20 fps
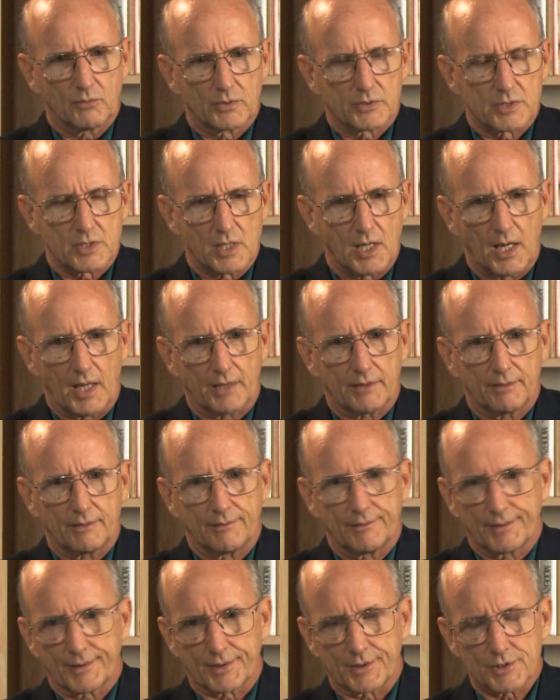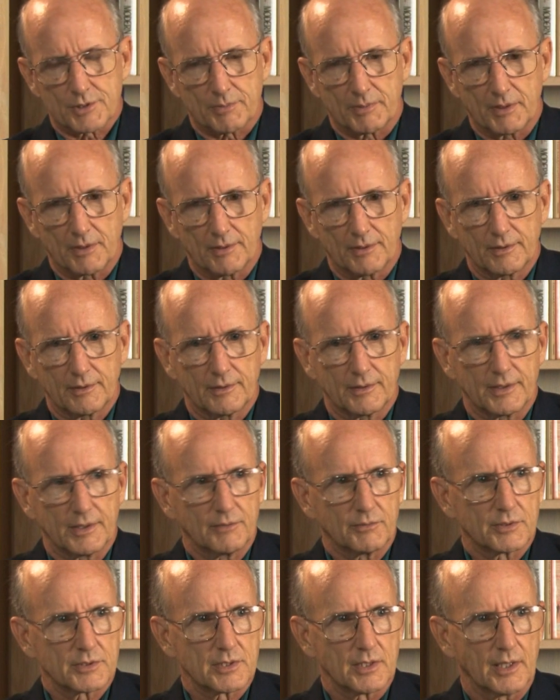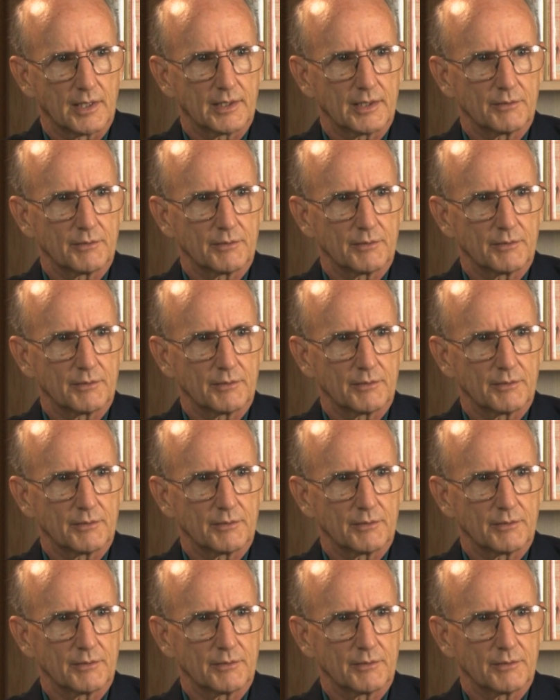was not a conspirator. He was